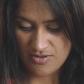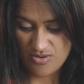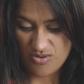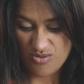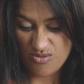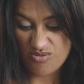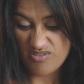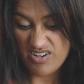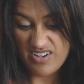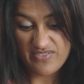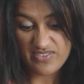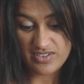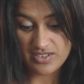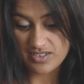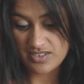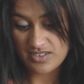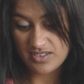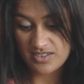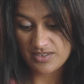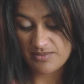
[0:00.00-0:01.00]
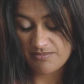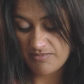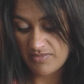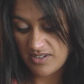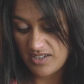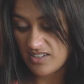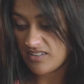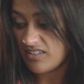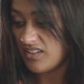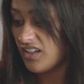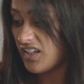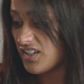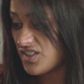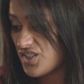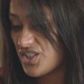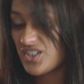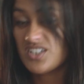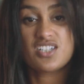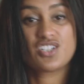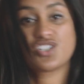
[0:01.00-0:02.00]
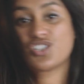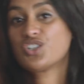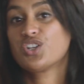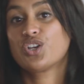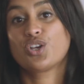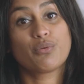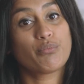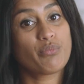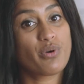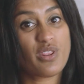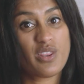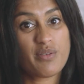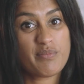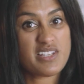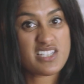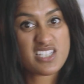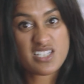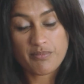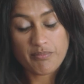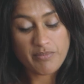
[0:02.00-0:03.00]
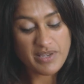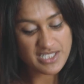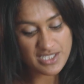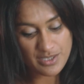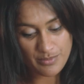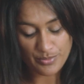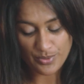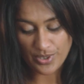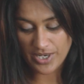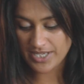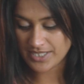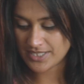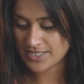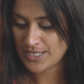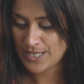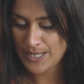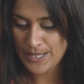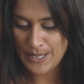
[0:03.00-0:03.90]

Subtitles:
or even as a little lunch dish, and you can put them in some pita bread.